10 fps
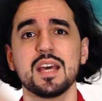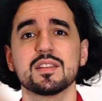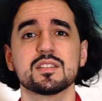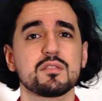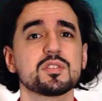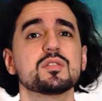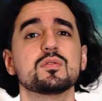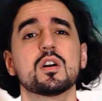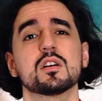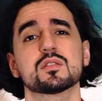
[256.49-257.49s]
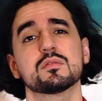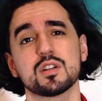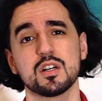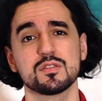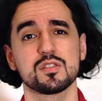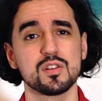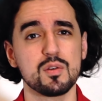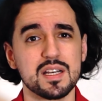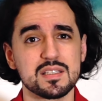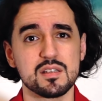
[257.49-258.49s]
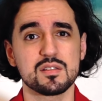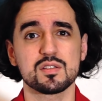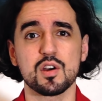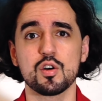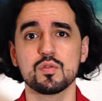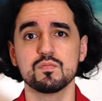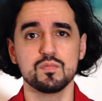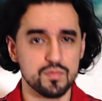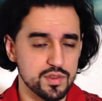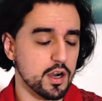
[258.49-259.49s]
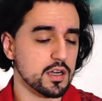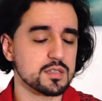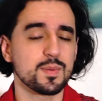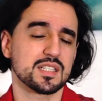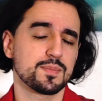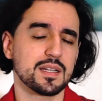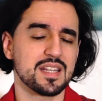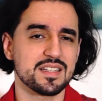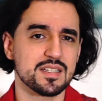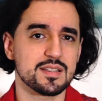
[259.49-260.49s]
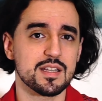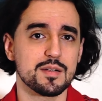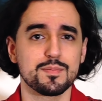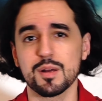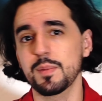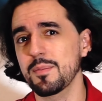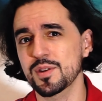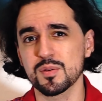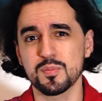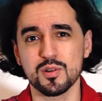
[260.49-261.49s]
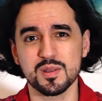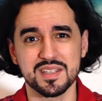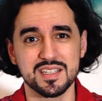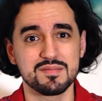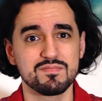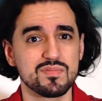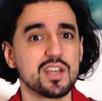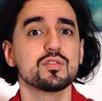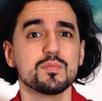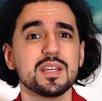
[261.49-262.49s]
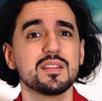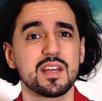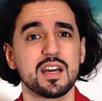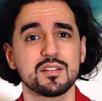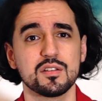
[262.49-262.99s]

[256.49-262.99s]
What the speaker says: These obviously do cost over 100 US, so there are some expectations there, but I'm happy to report that they do meet that.